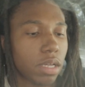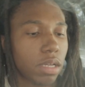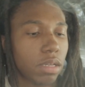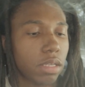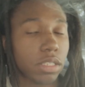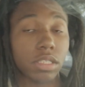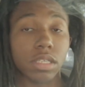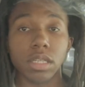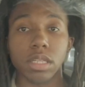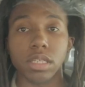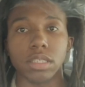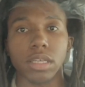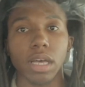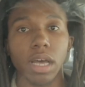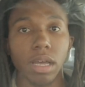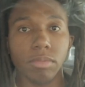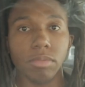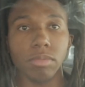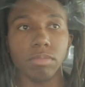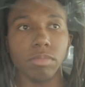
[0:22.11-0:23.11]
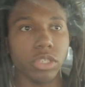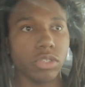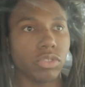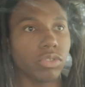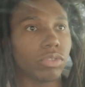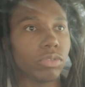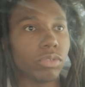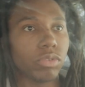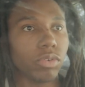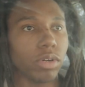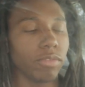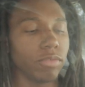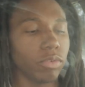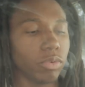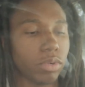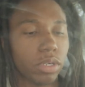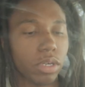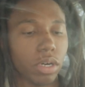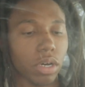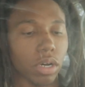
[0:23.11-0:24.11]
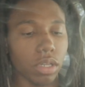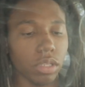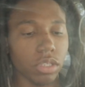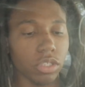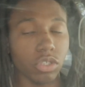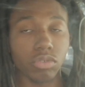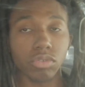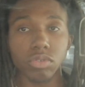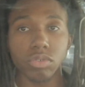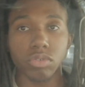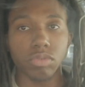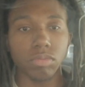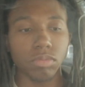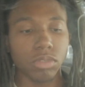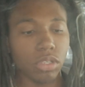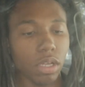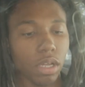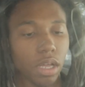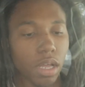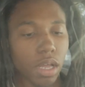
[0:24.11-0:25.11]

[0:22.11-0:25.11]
psilocybin mushrooms, whatever you want to call it, shrooms.